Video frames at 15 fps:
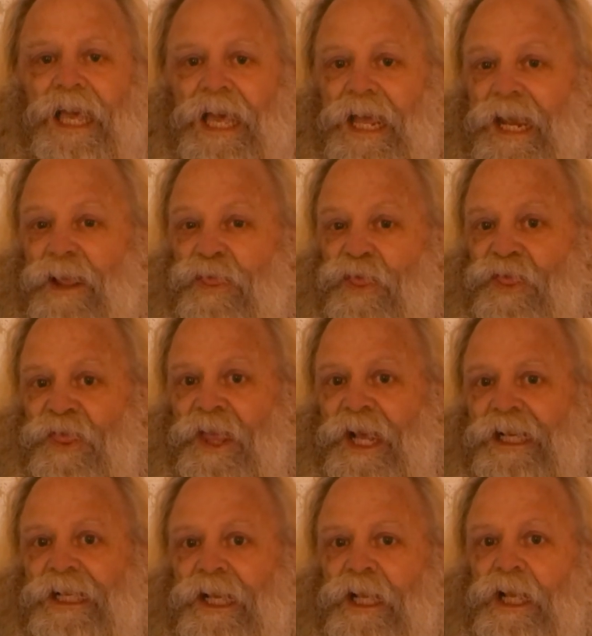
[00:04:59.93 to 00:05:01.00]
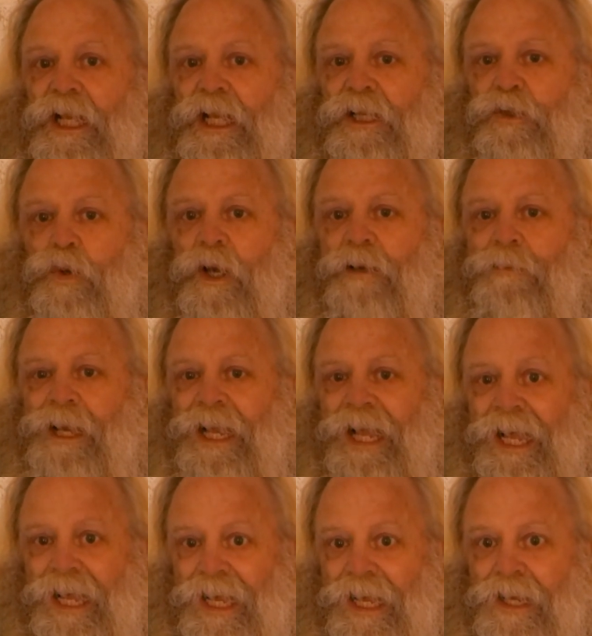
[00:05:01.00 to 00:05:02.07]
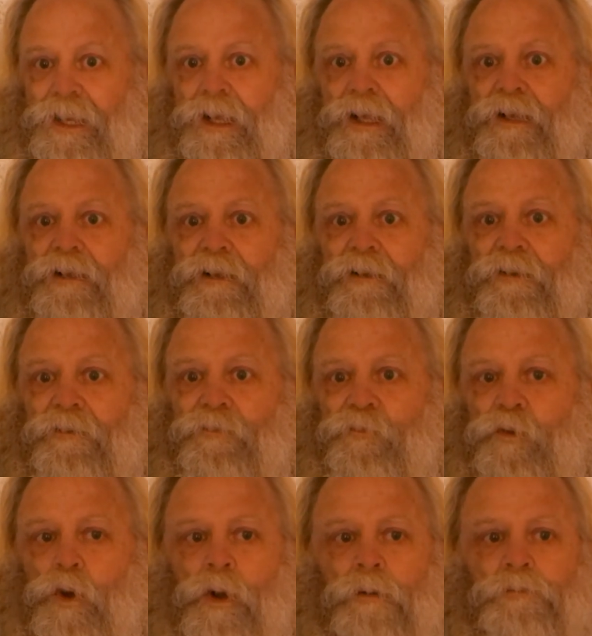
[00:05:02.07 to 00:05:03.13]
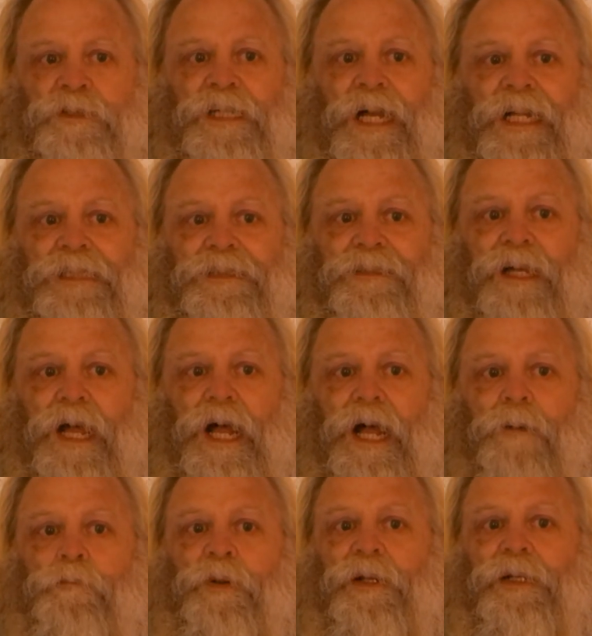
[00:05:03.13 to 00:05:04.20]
and a thick, creamy head forms on top.